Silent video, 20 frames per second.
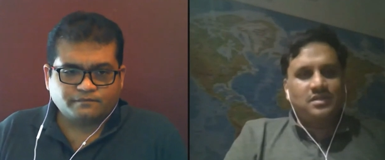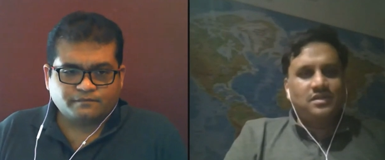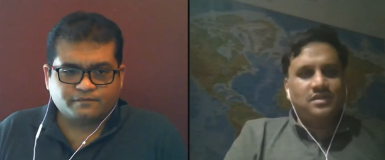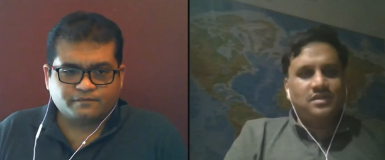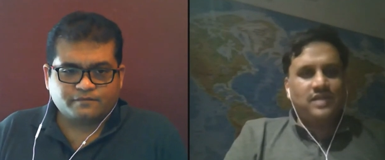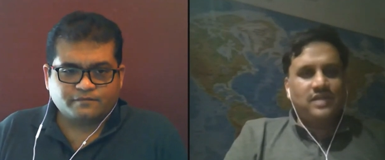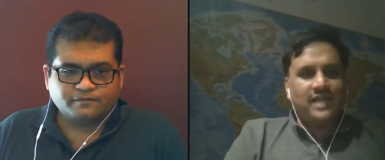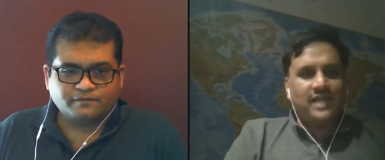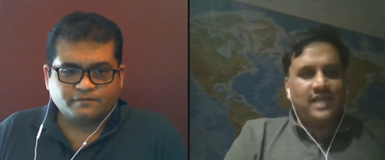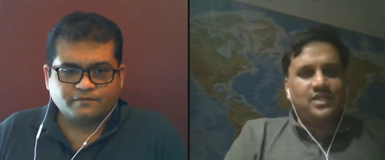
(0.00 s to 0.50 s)

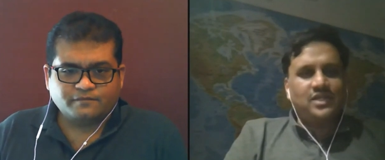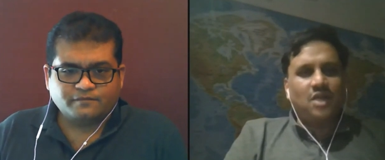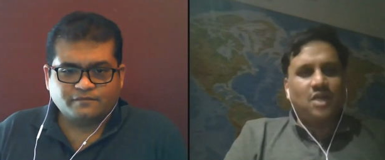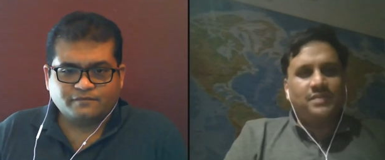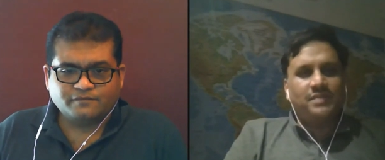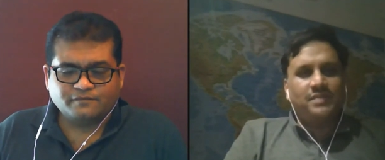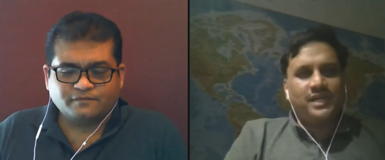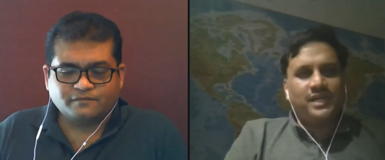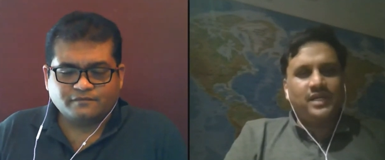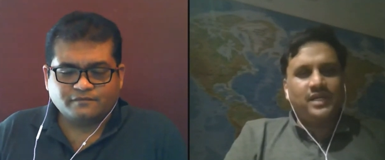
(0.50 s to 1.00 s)
Speaker 1: he has a
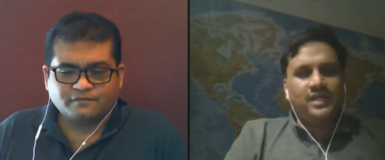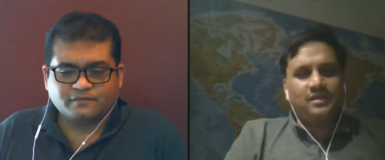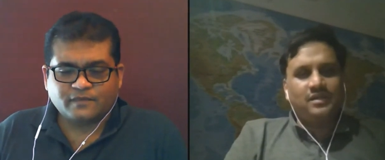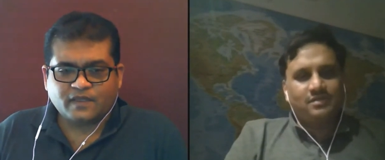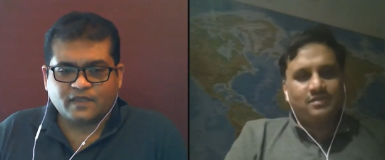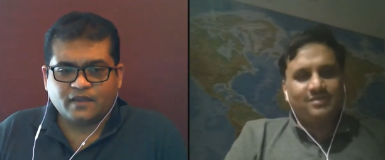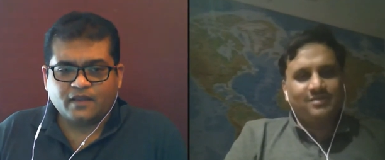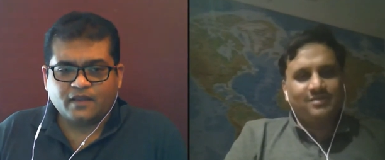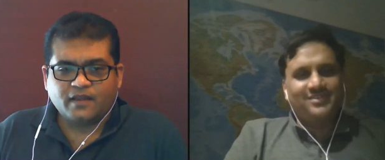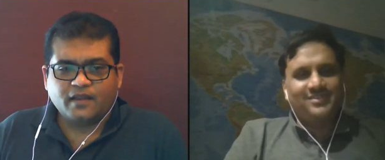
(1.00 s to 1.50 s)
competitor.
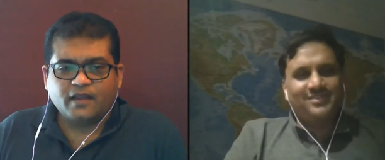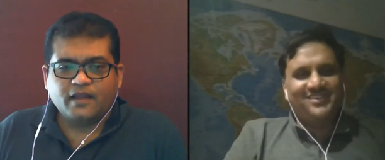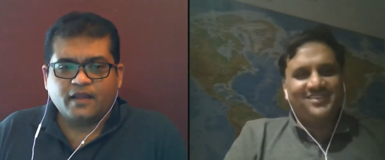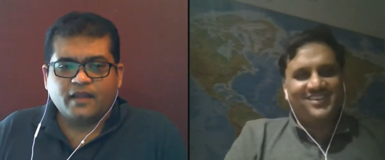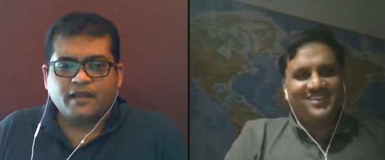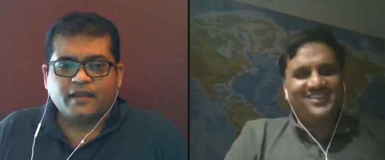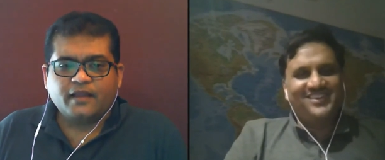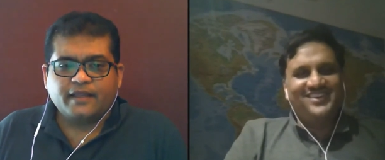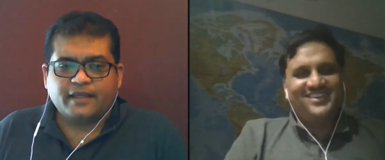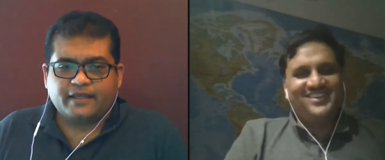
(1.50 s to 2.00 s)

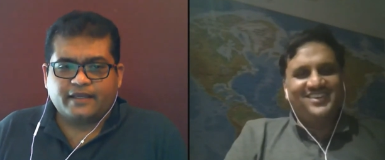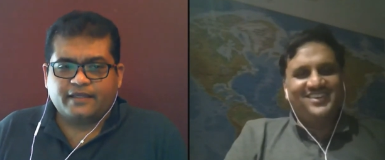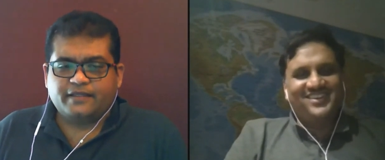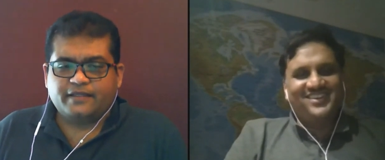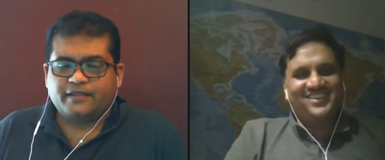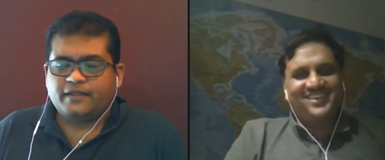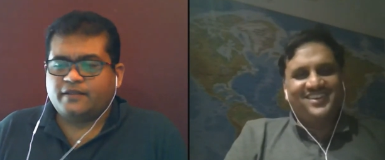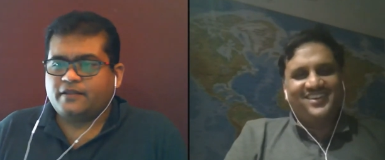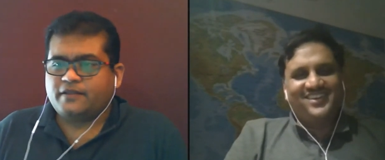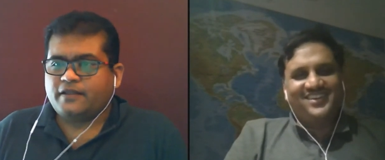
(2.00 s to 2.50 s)
Speaker 2: Yeah,
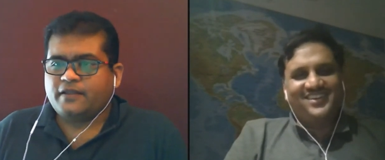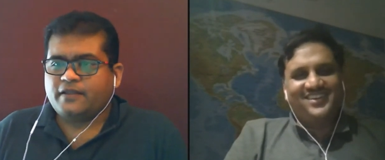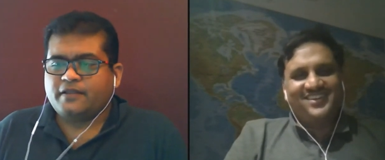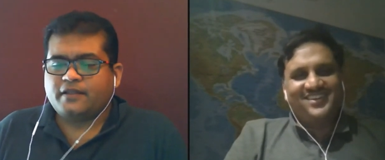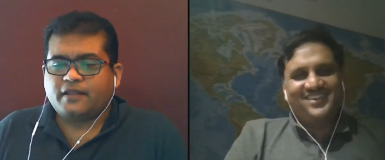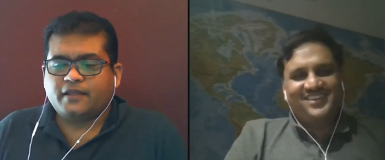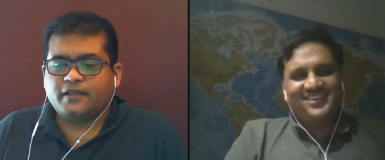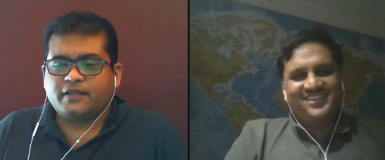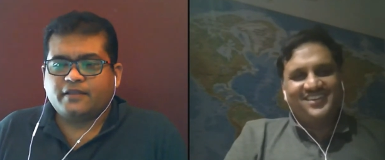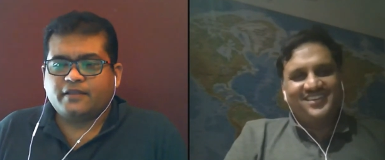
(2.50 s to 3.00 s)
in in
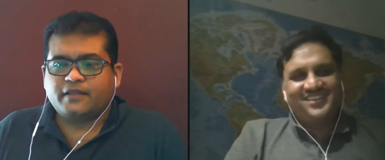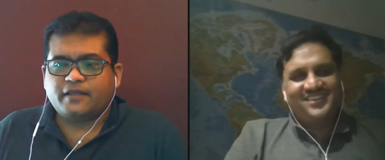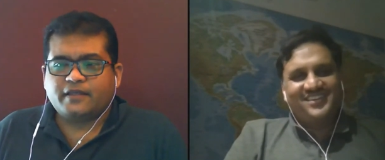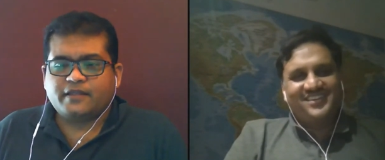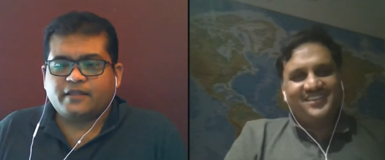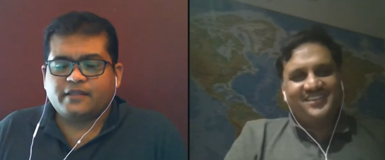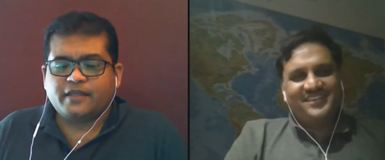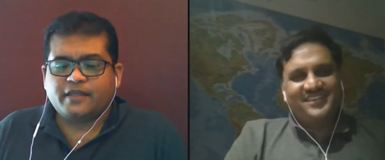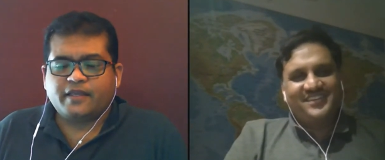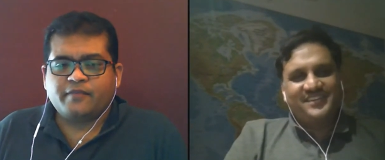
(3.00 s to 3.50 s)
in the in
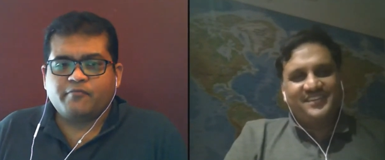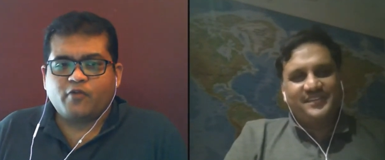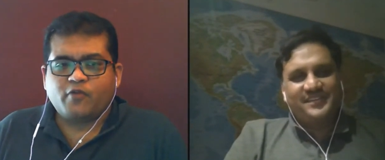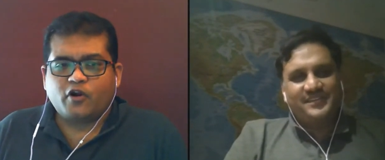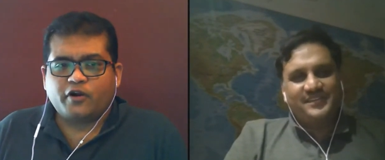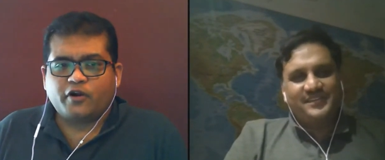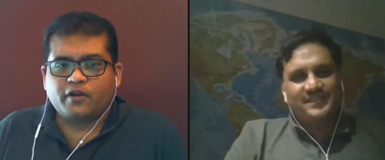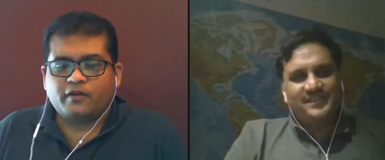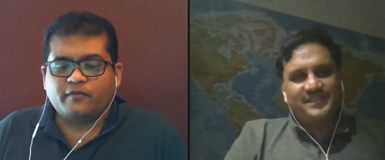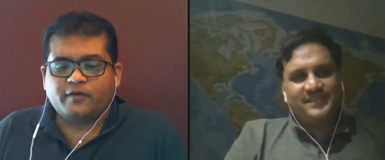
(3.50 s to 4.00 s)
the in the
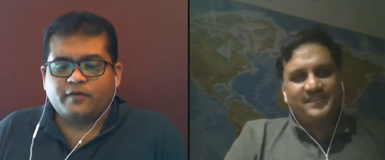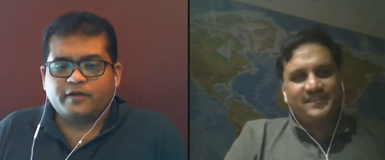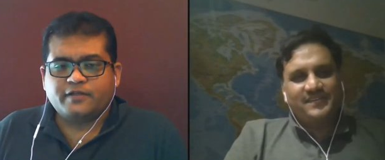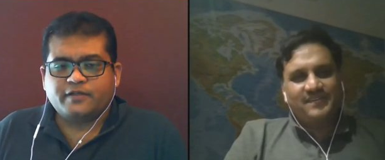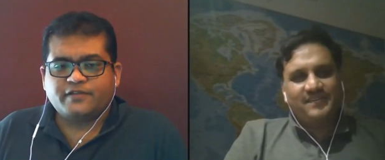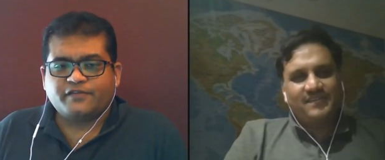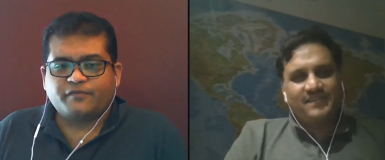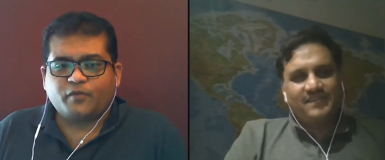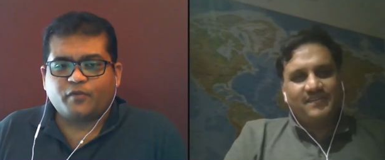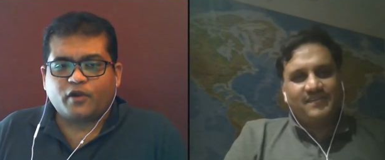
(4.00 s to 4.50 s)
immortal
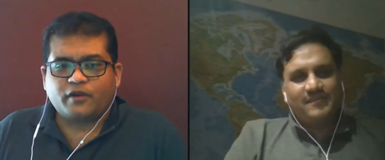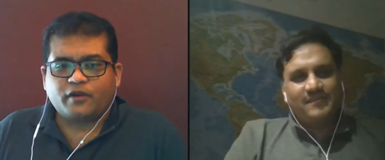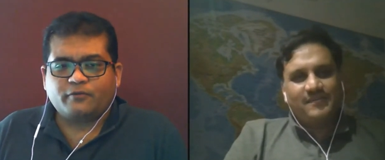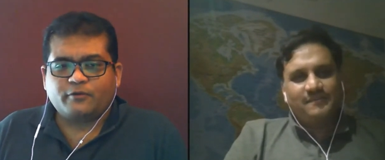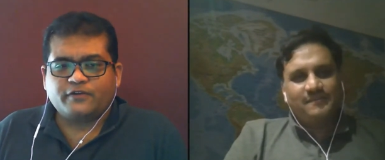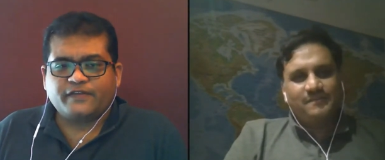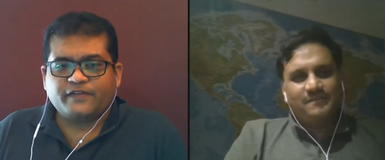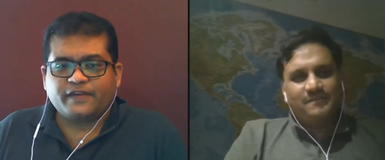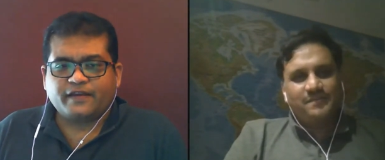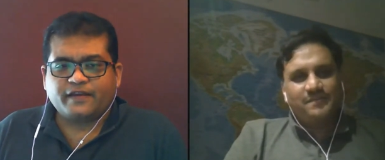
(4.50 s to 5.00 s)
words of
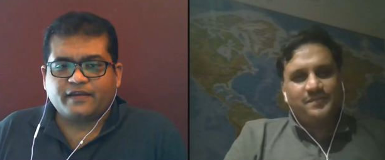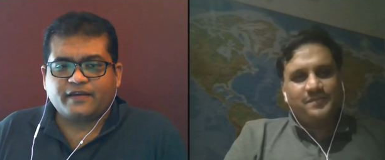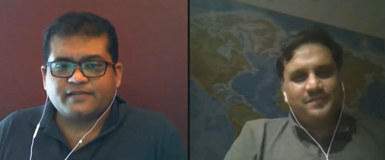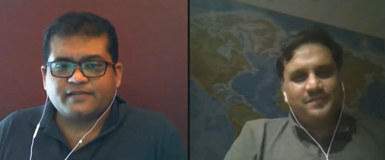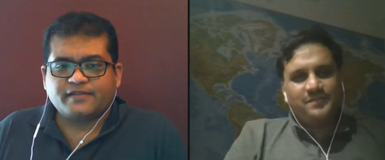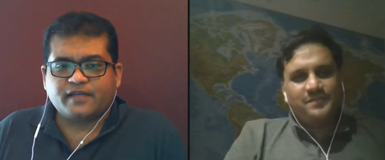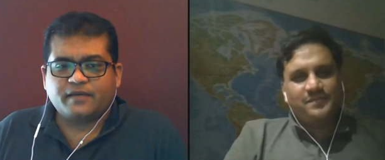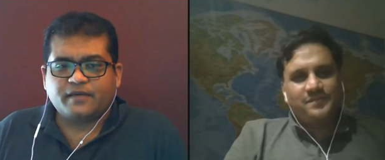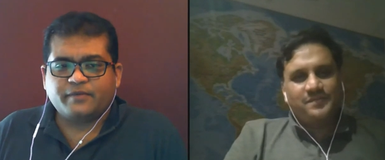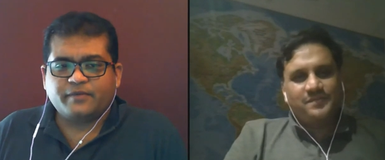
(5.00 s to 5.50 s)
Bollywood
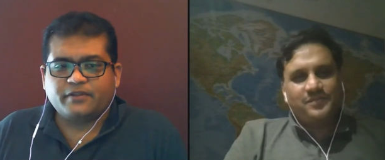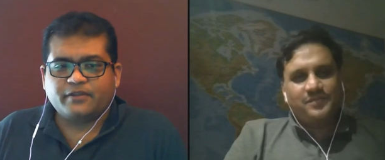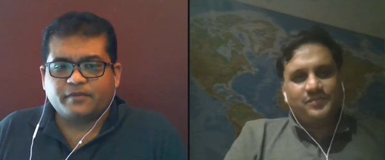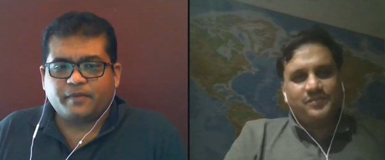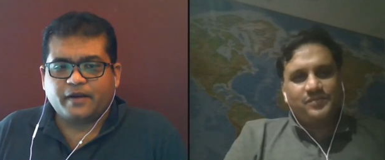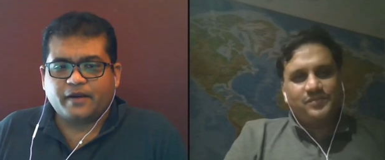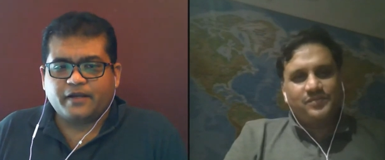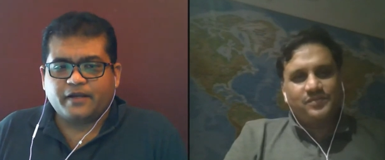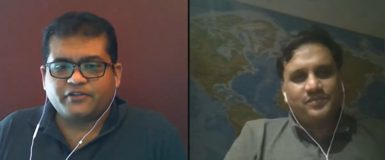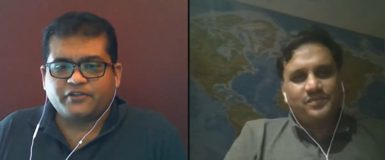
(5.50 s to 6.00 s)
singers, "Abhi
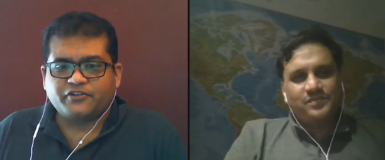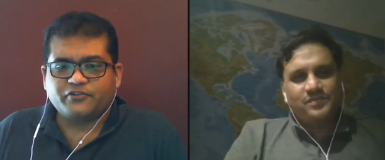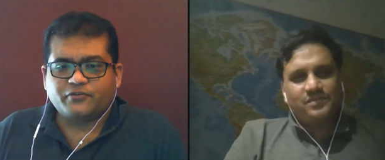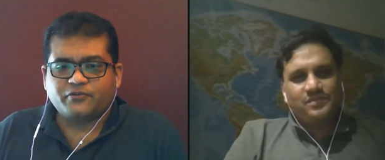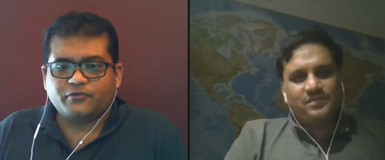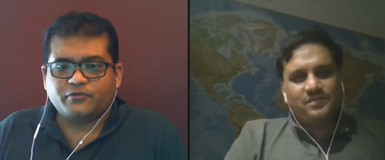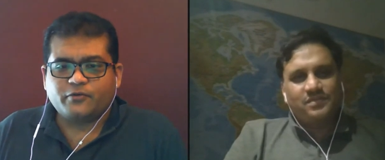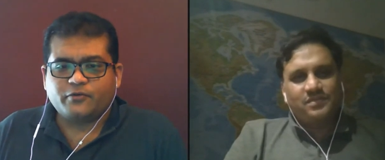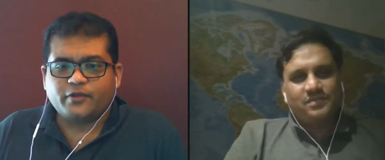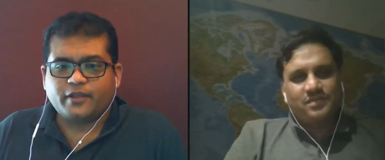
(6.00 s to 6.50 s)
to party
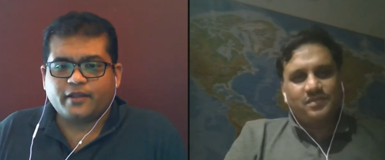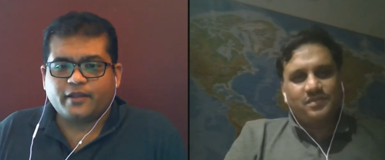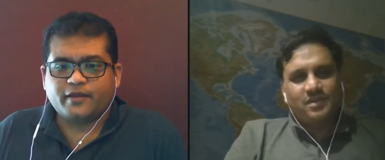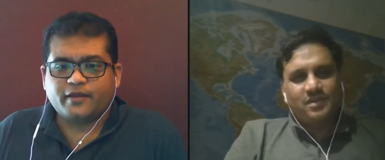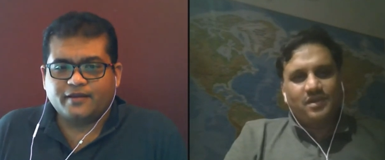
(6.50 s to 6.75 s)
shuru hui